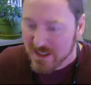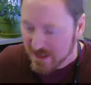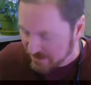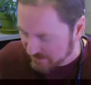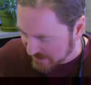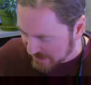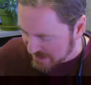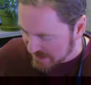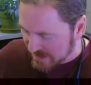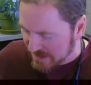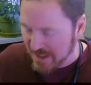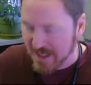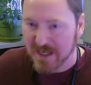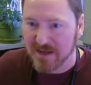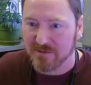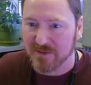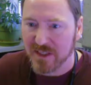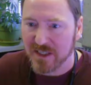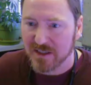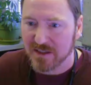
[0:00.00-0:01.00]
If I didn't
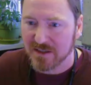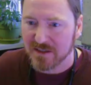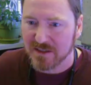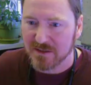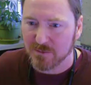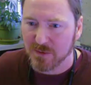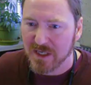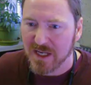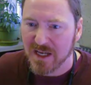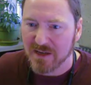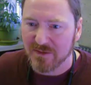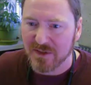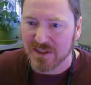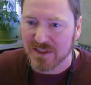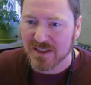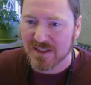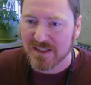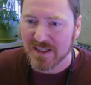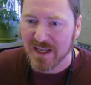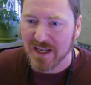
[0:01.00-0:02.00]
have that, we'd have
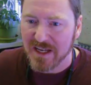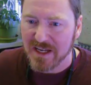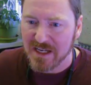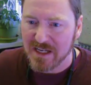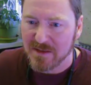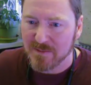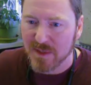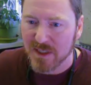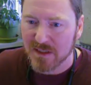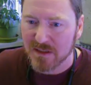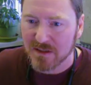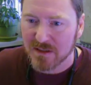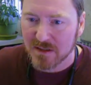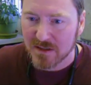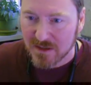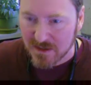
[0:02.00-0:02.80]
the same